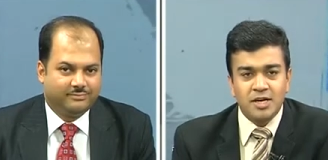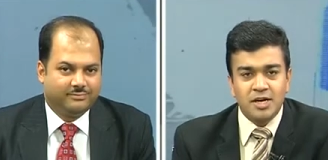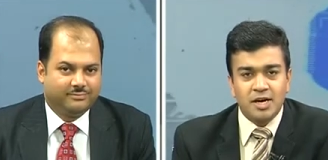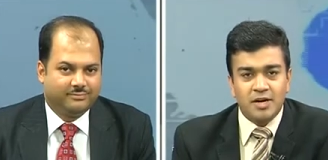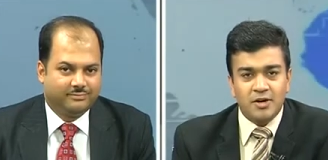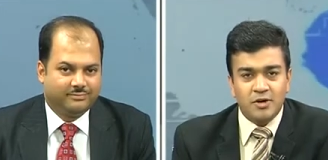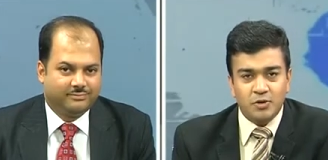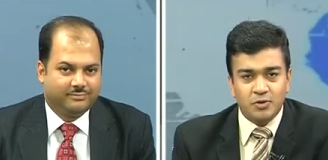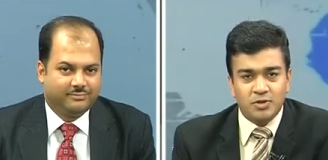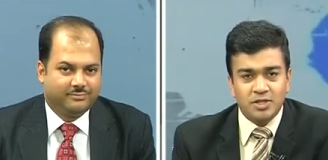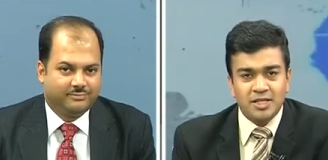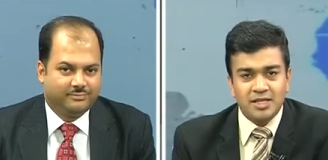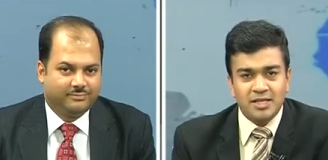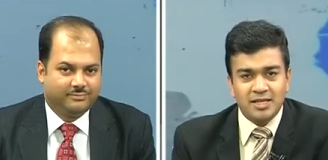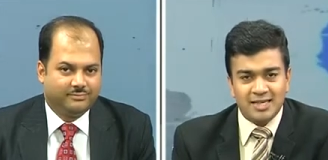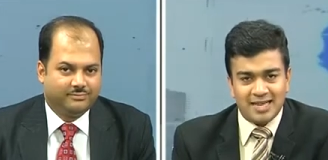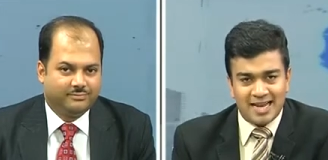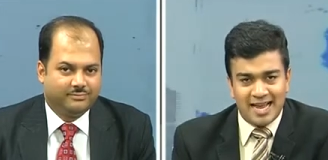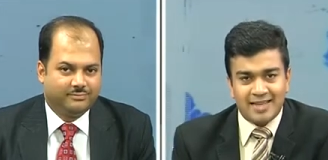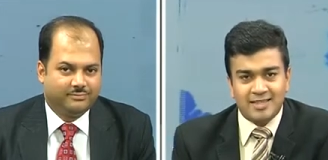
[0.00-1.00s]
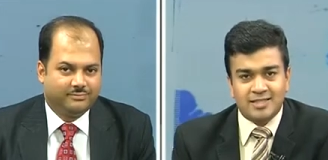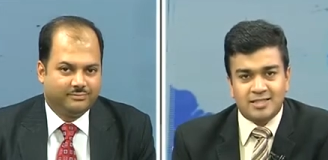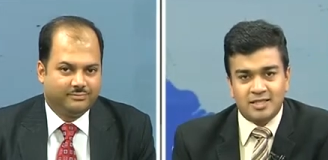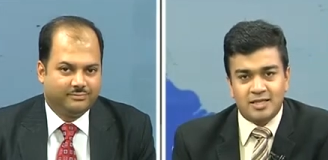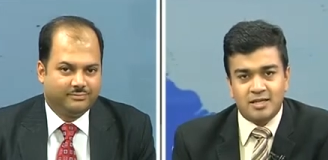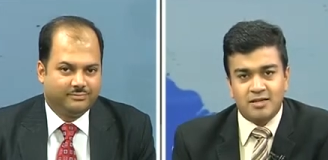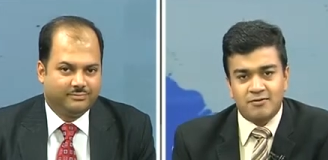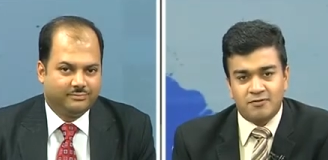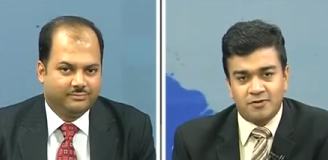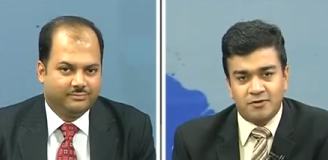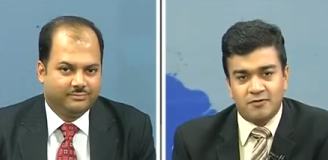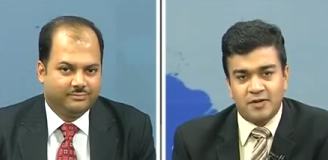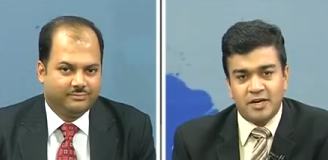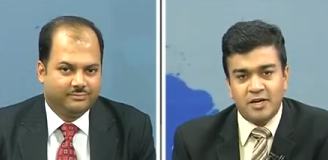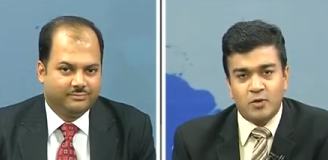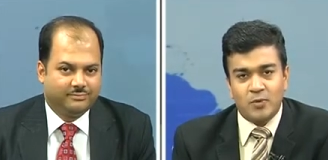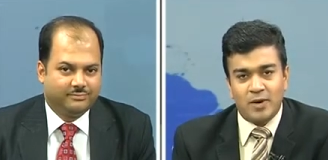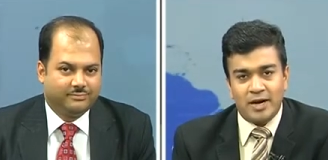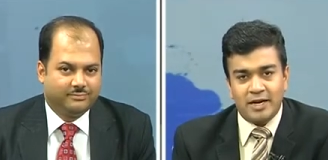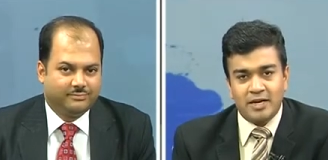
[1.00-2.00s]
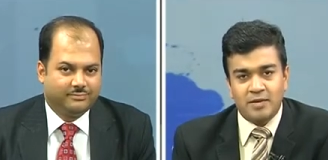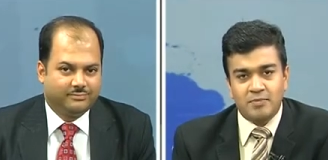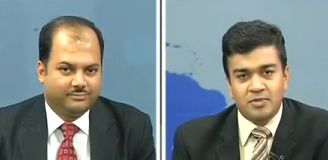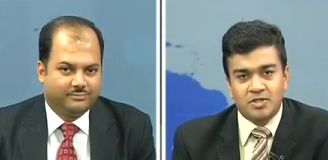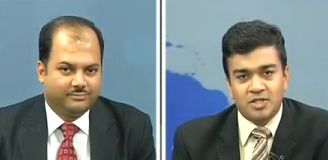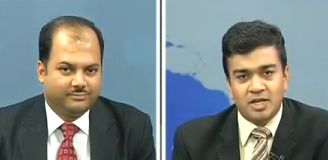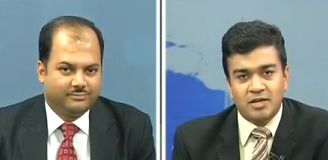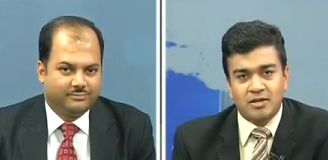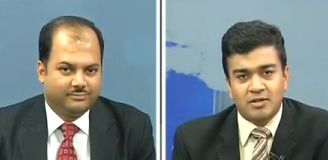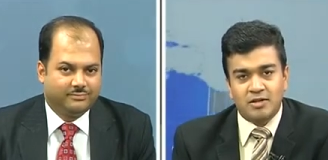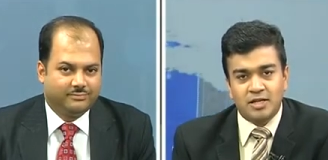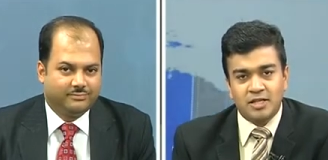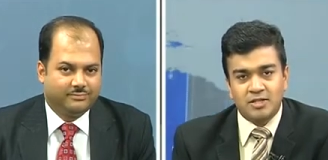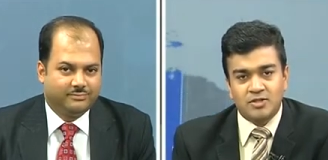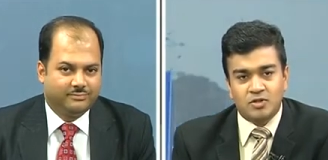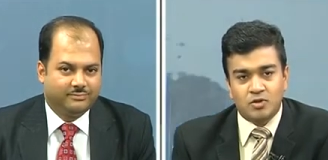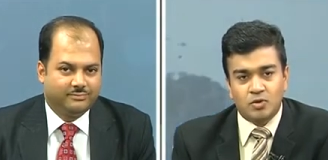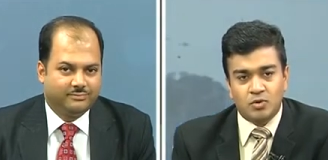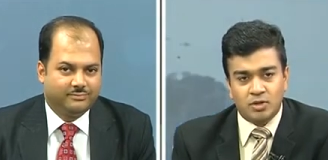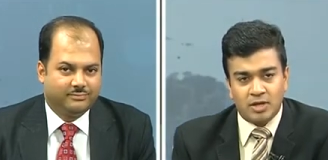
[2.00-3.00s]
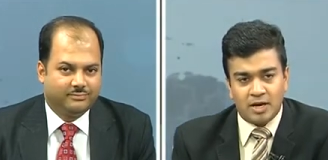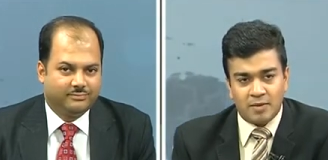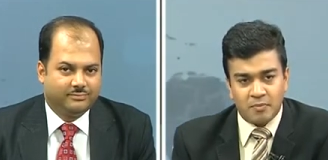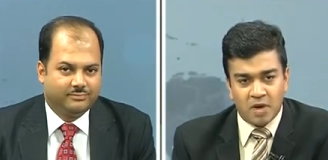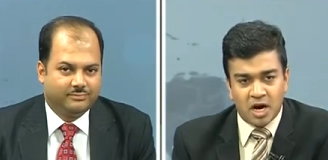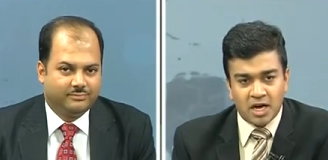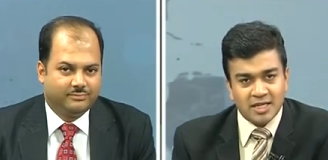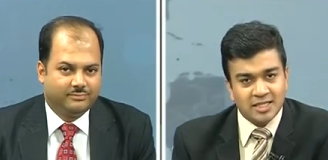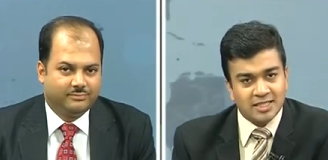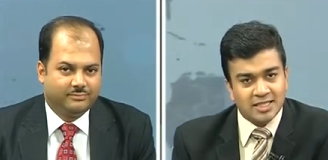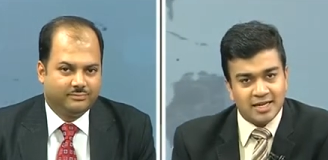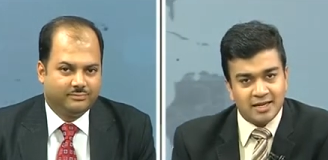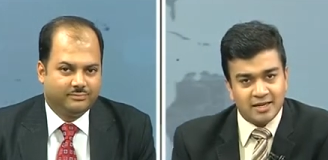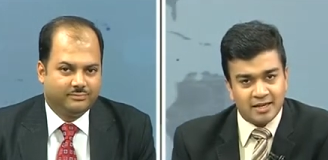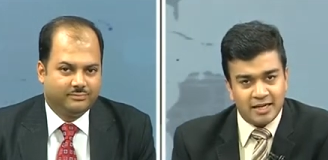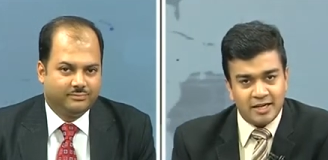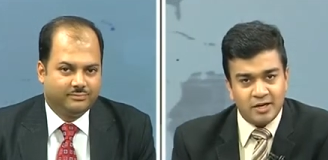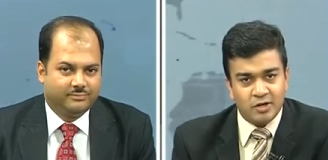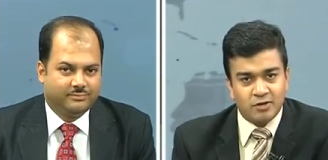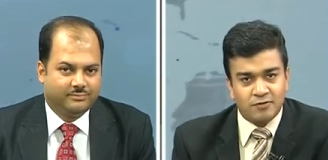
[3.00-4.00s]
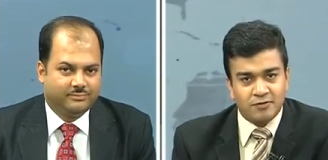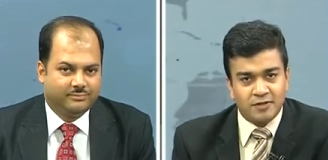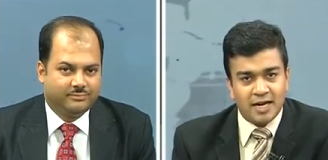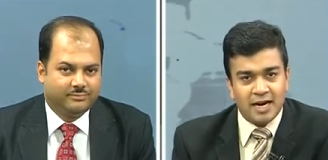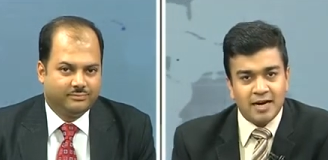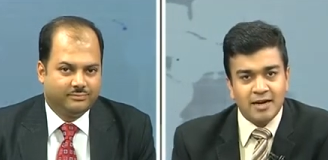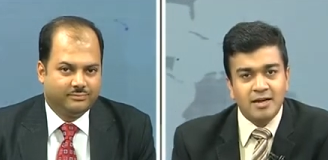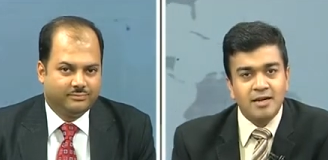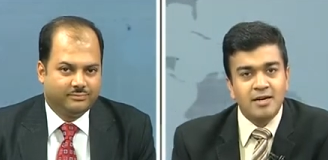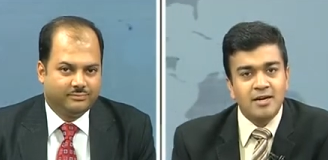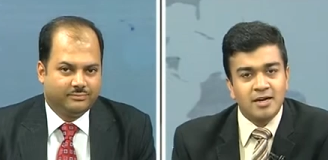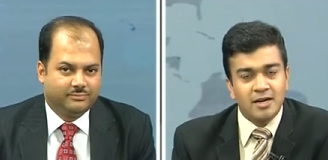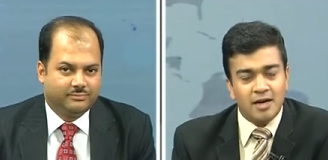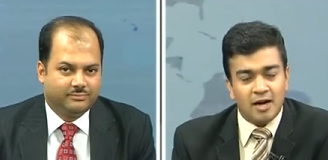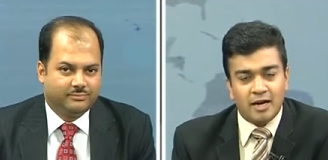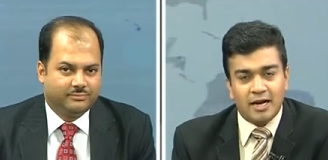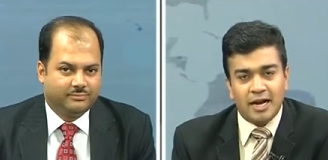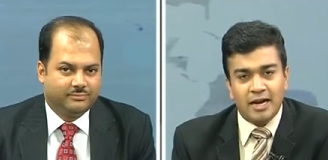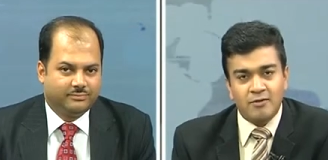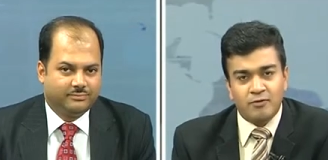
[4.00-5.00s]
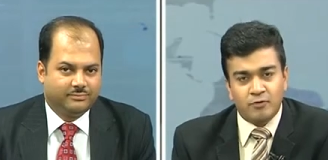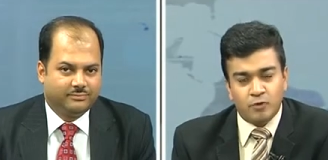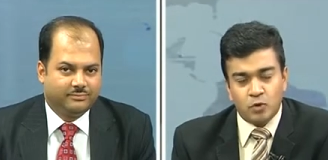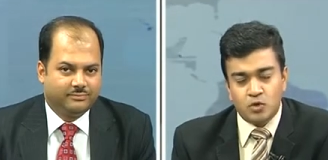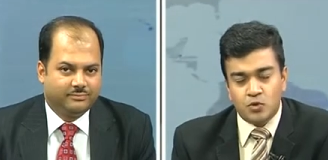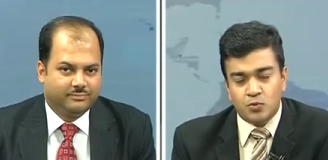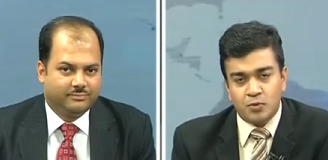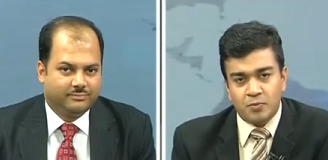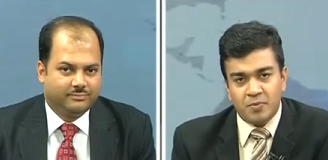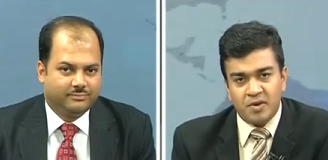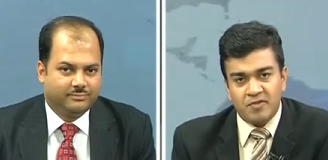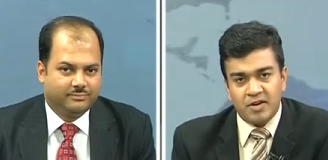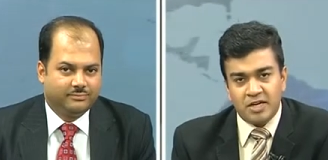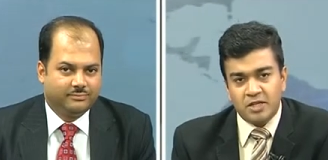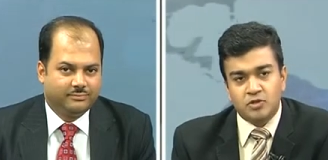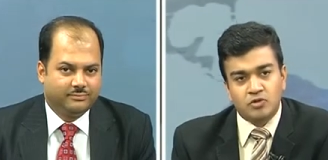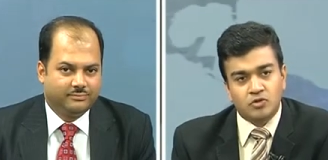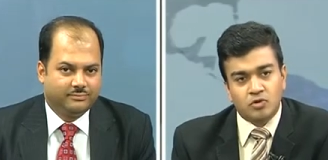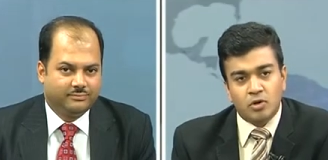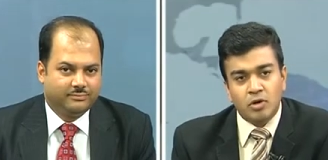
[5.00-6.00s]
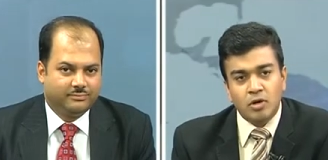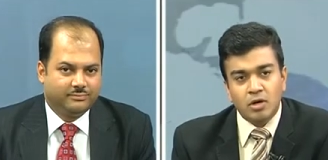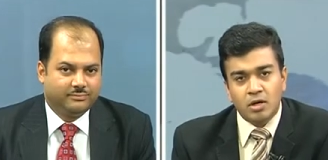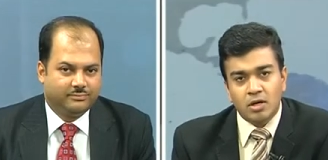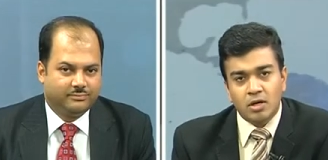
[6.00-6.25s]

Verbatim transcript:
Speaker 1: Do you think next year, fifteen to eighteen percent earnings growth, and markets get a hint of that, again, flows would be very strong?